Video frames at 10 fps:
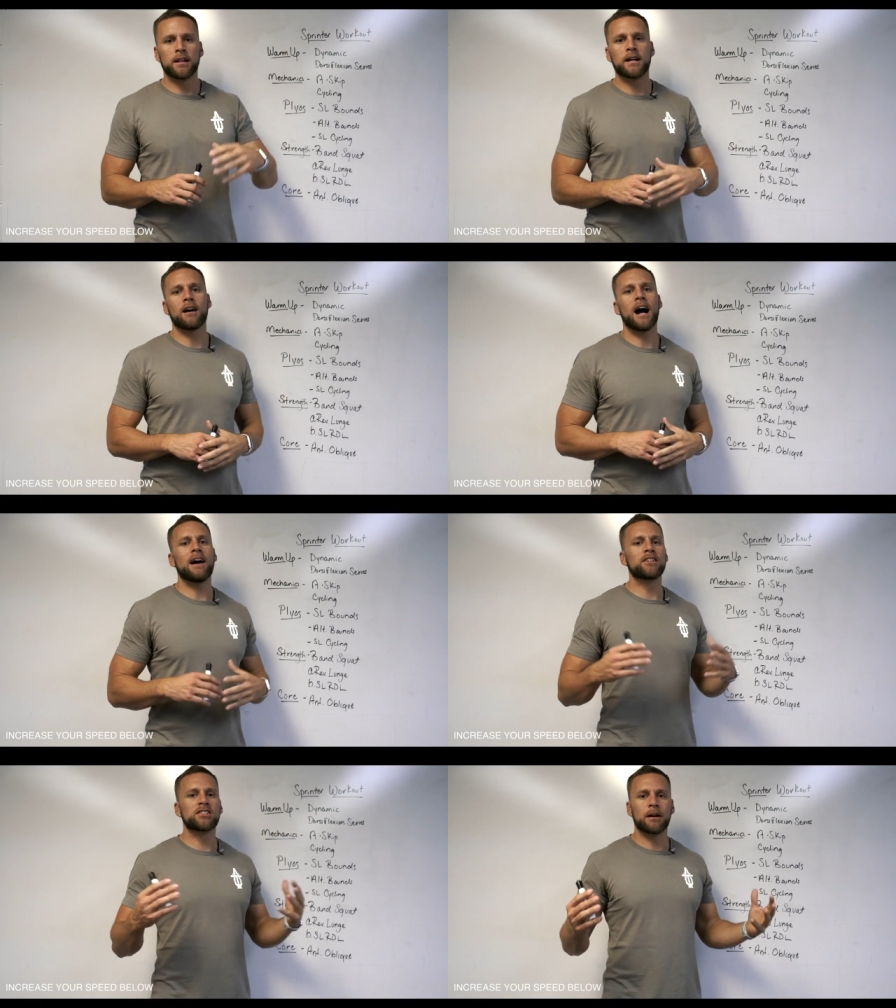player,
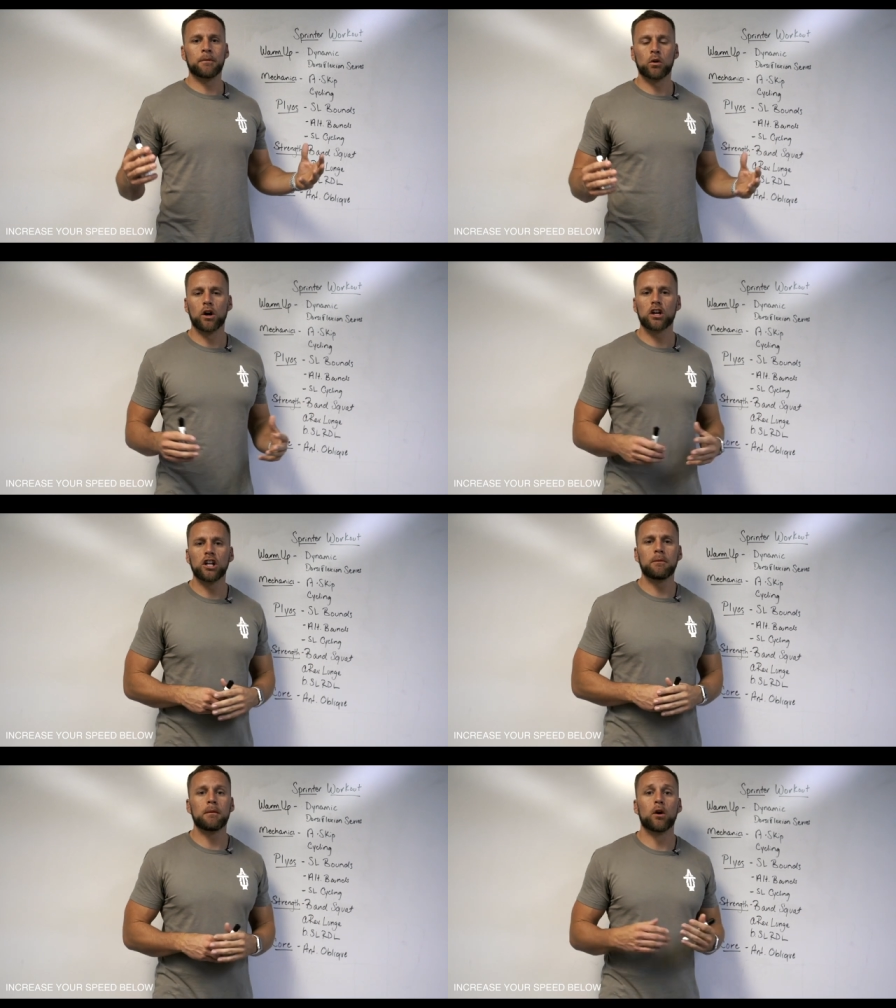obviously I'm gonna work
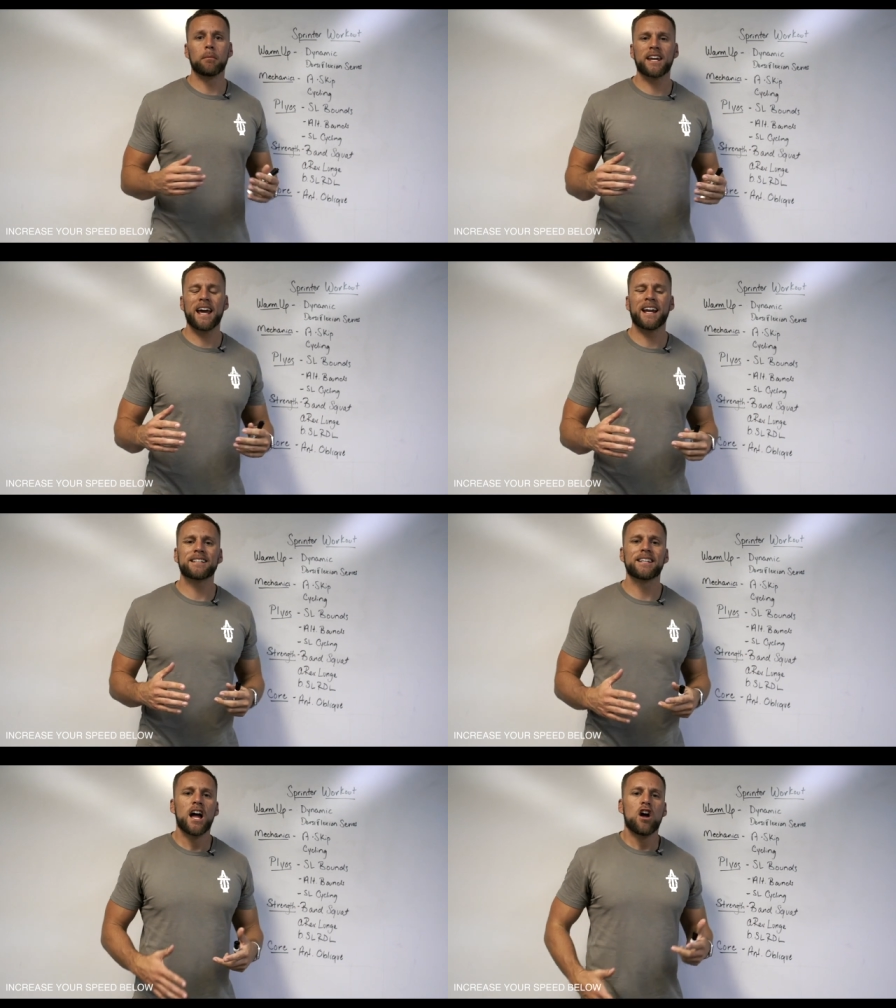a little bit more
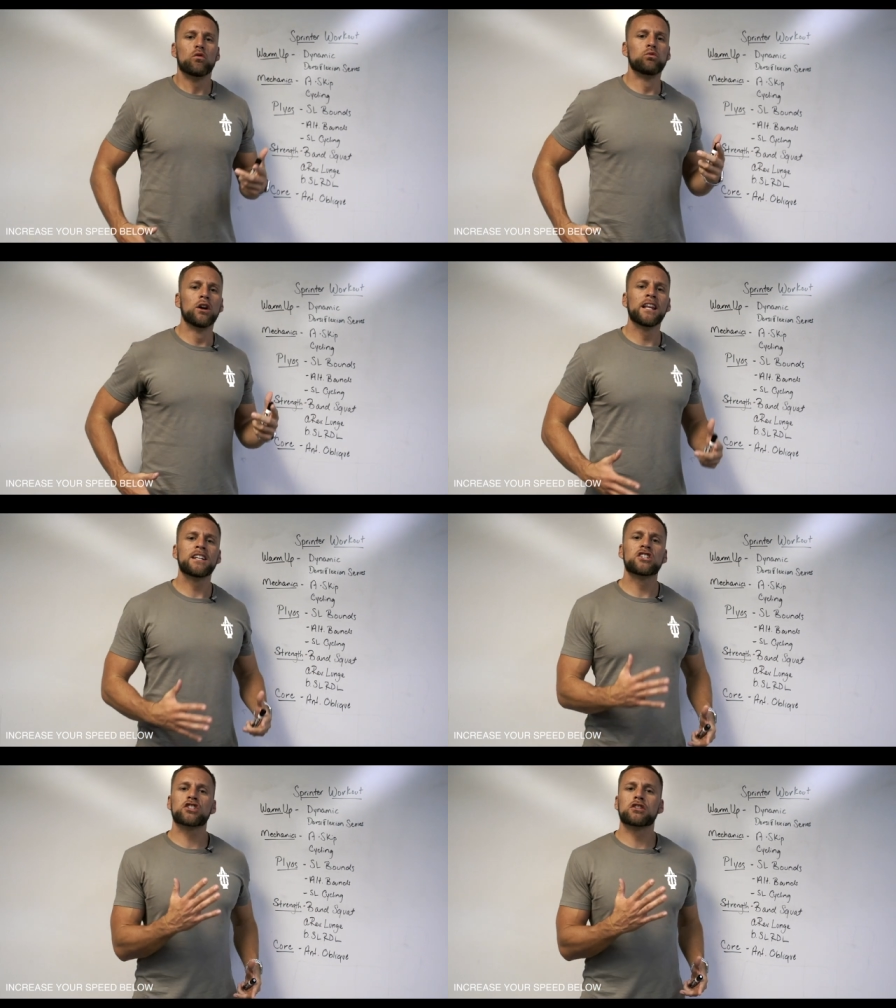mechanics,
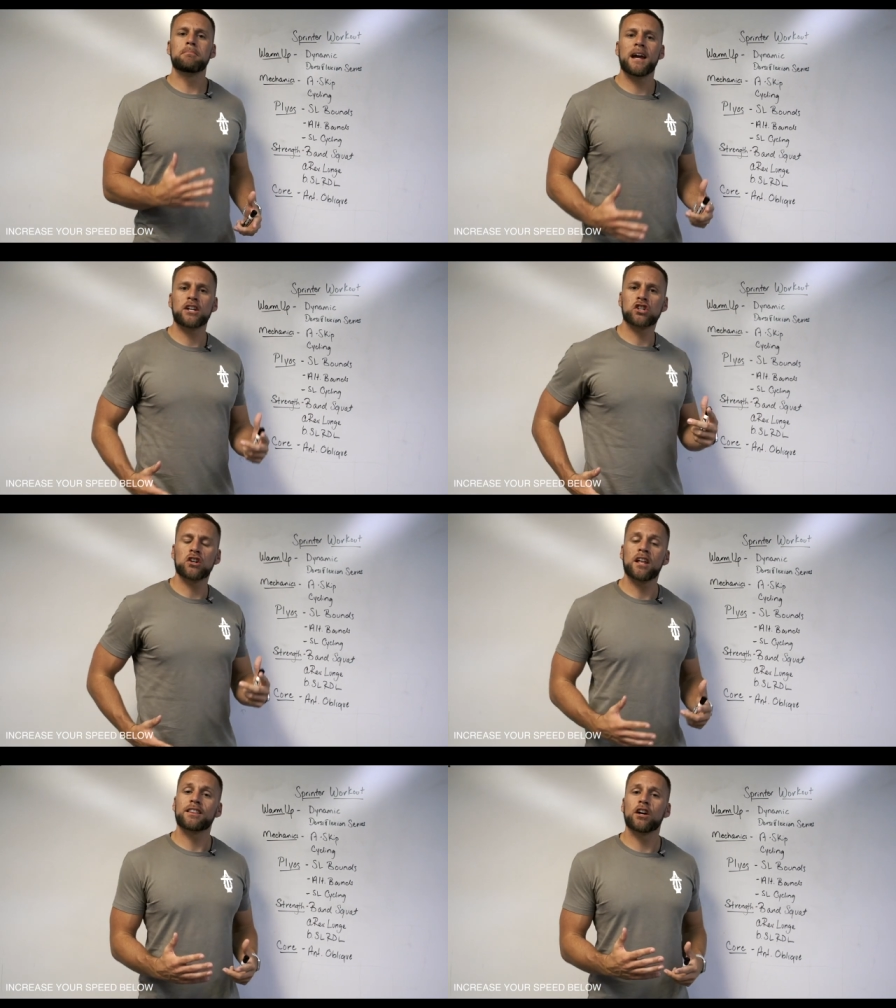really just to make
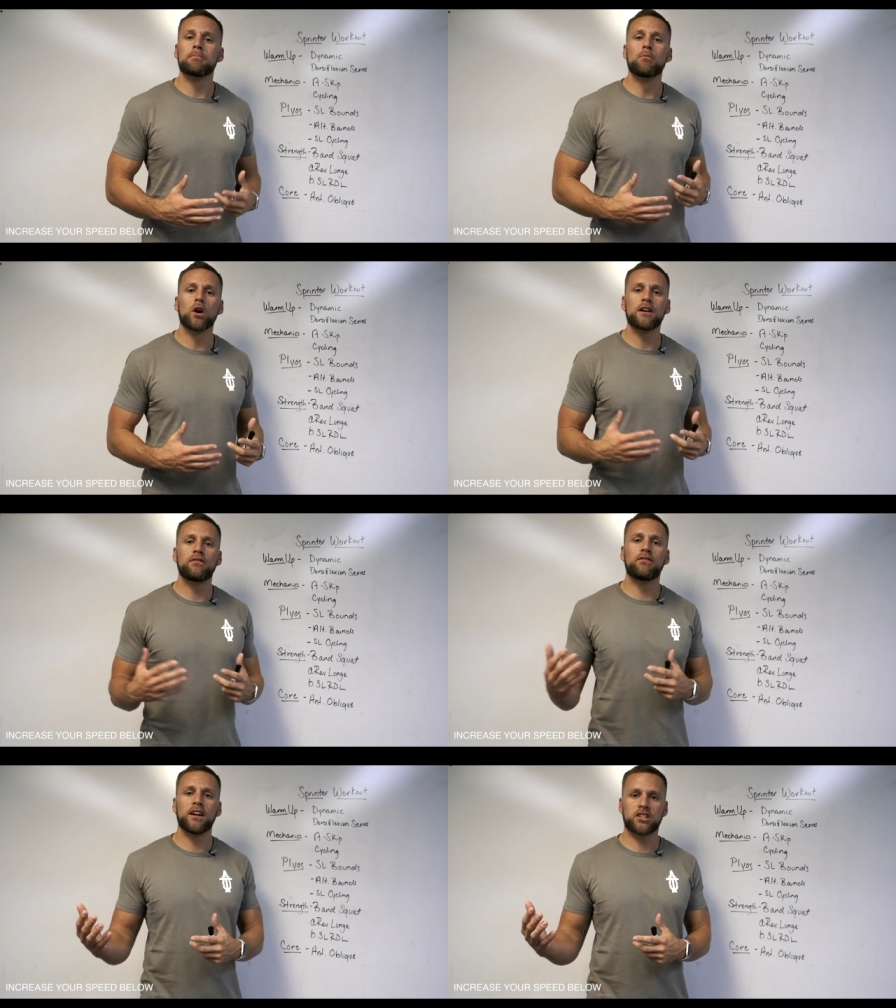sure that they're more
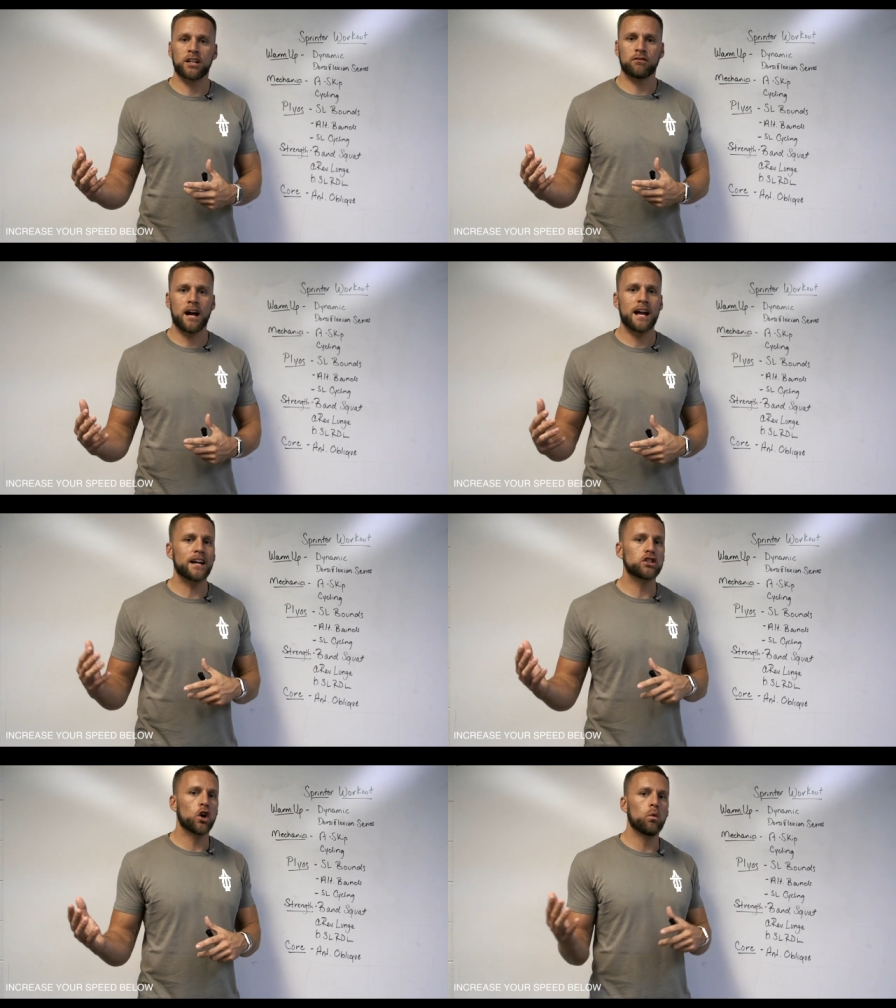efficient, right?
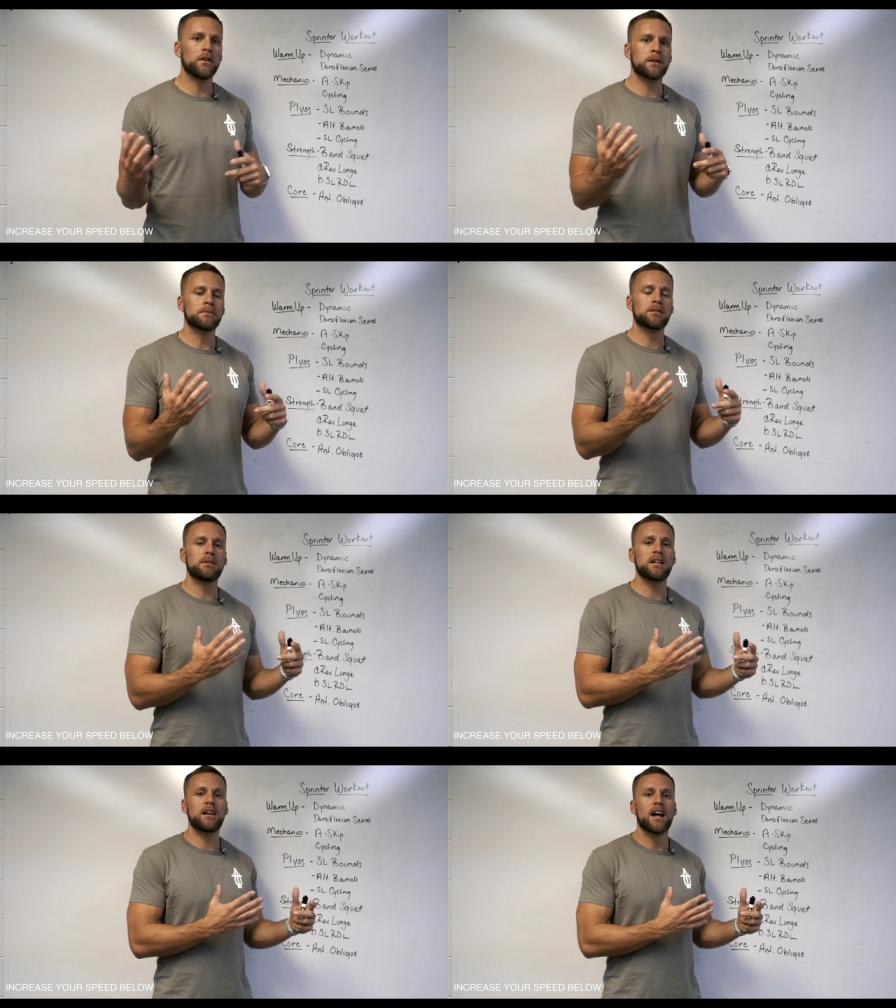I don't want them to
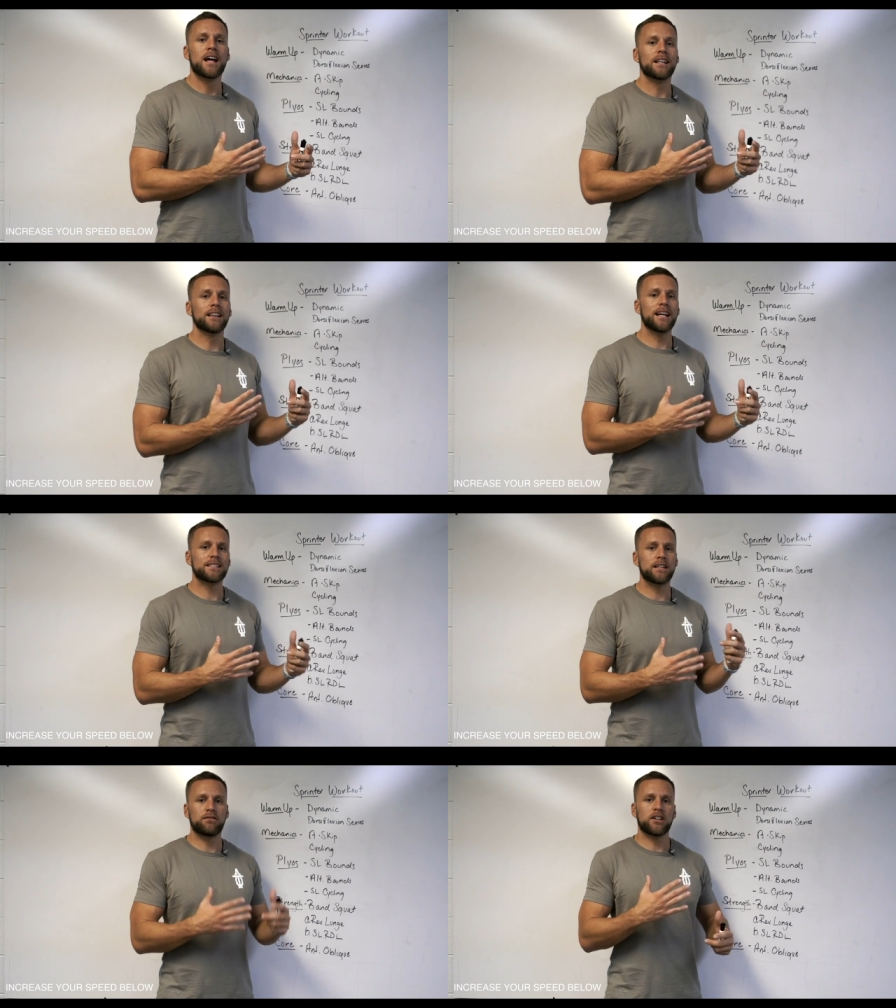be
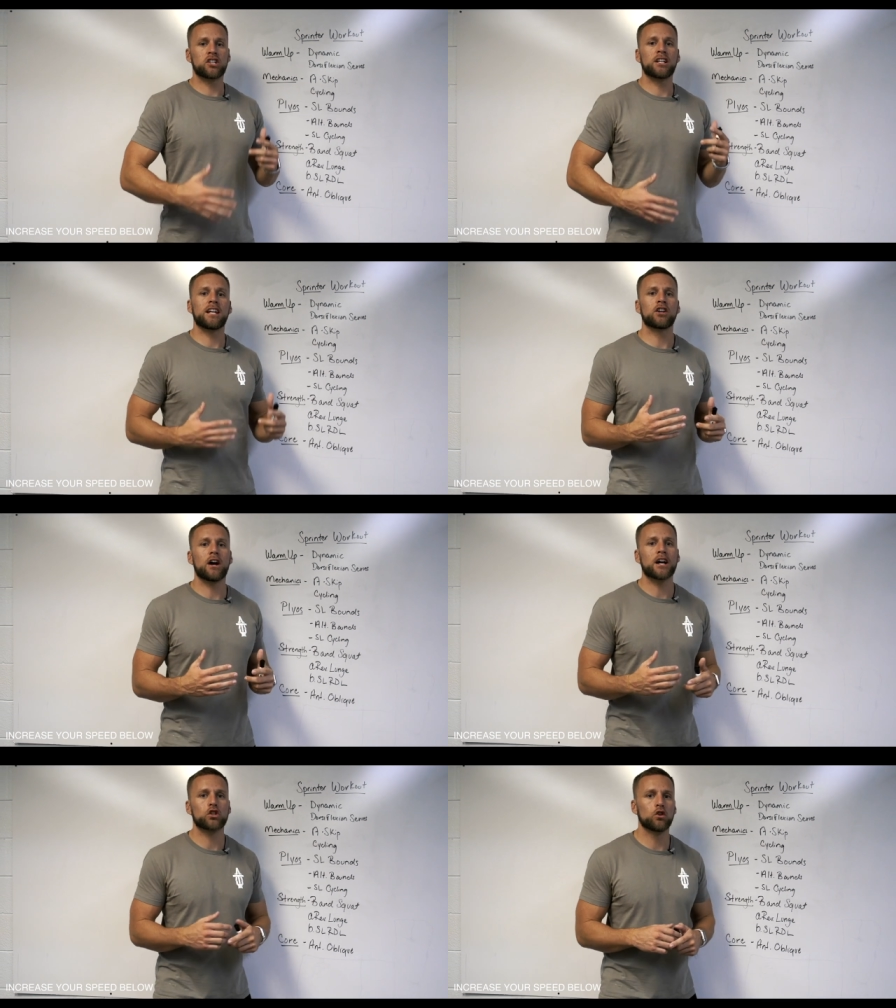less efficient in
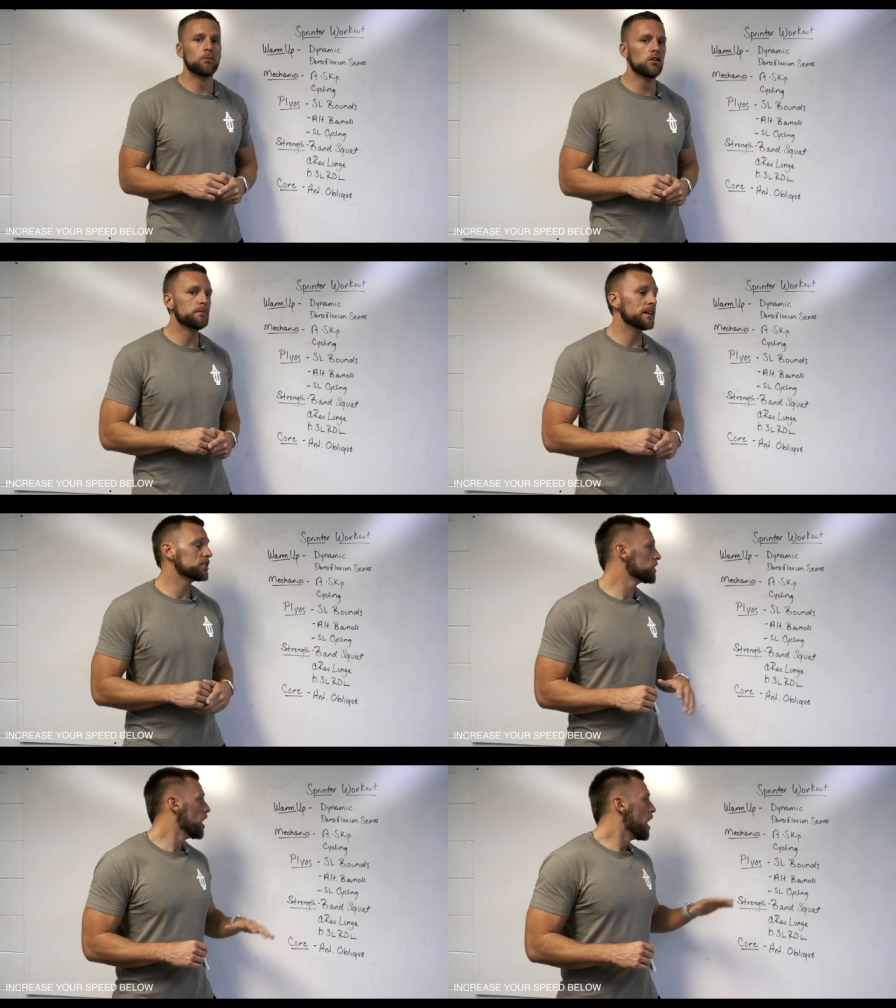their actual
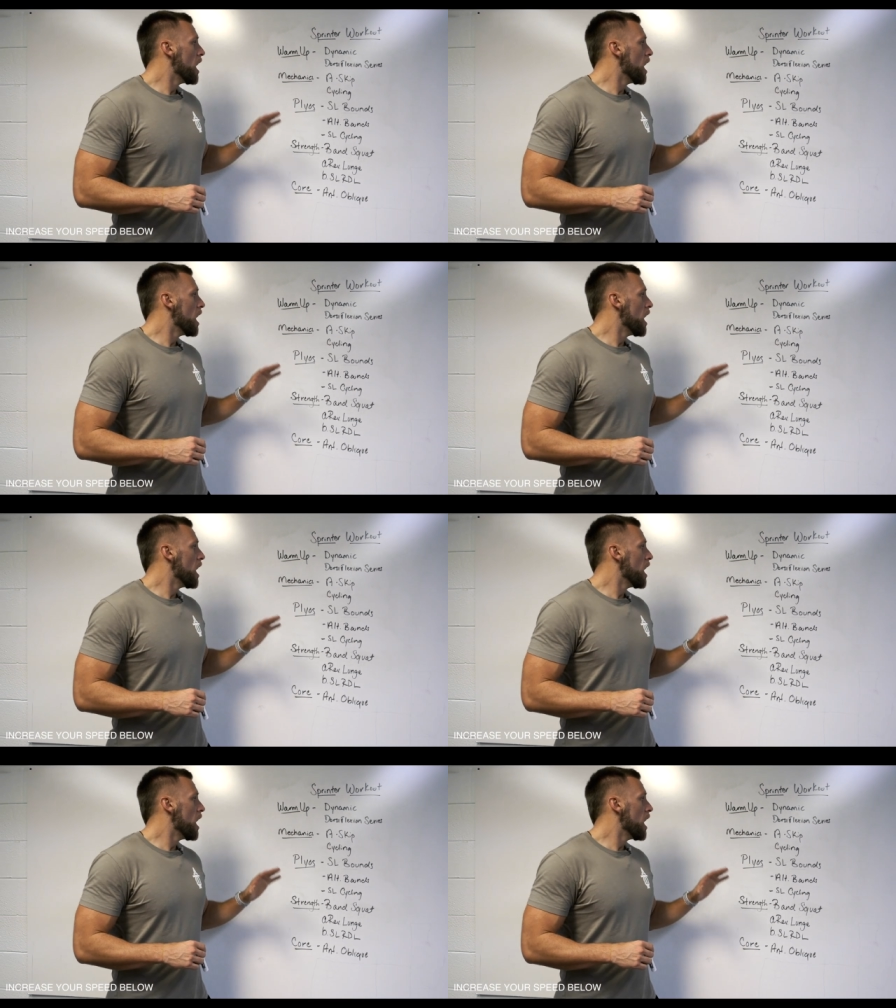movements.